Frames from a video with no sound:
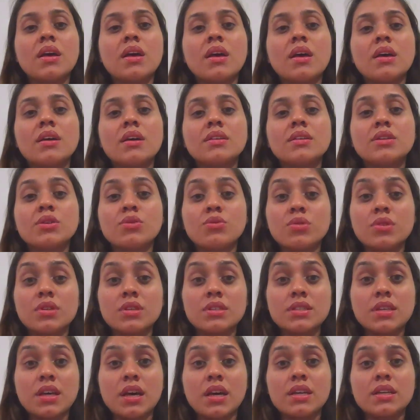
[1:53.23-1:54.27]
due to
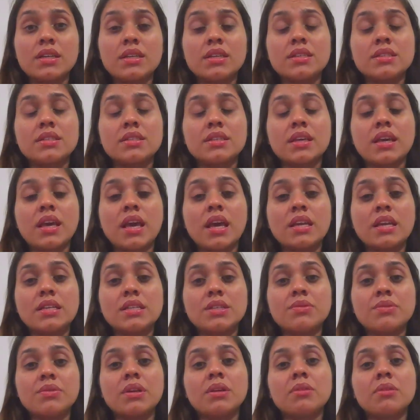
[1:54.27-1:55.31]
ascites can
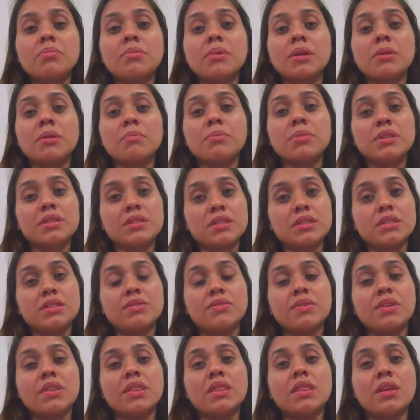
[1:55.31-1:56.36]
develop in persons with
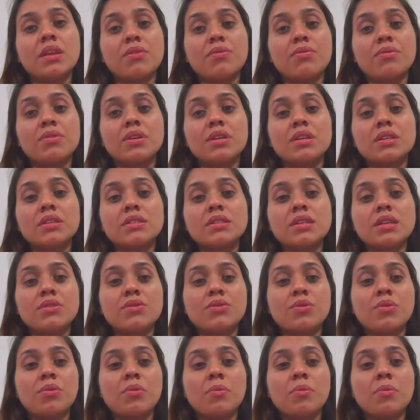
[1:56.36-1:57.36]
nephrotic syndrome.